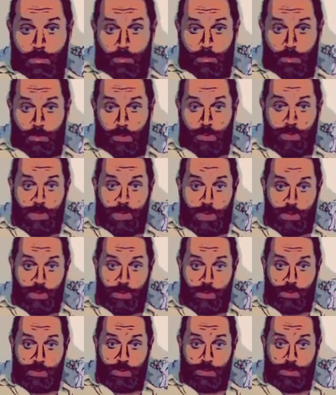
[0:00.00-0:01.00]
your
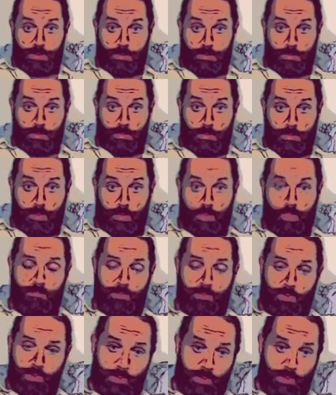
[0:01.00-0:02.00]
teachers who have
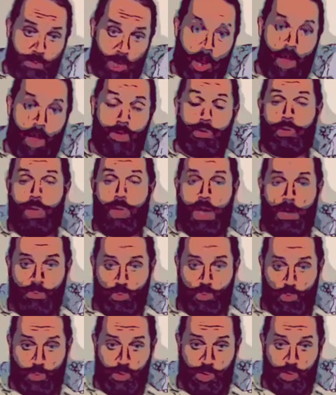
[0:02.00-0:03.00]
taught you how
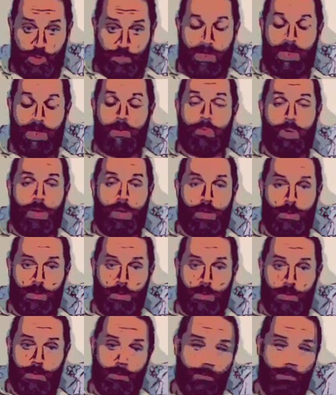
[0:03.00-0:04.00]
to speak well,
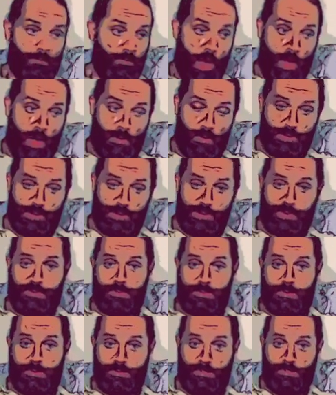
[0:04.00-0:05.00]
your fathers,
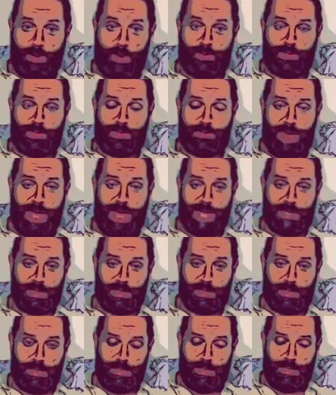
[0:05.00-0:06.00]

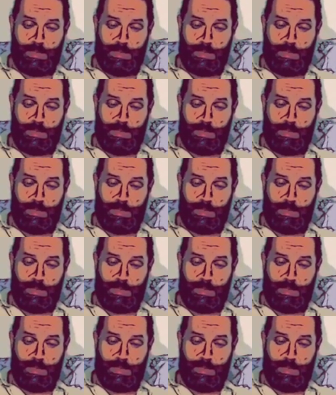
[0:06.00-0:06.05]
paradigmatically,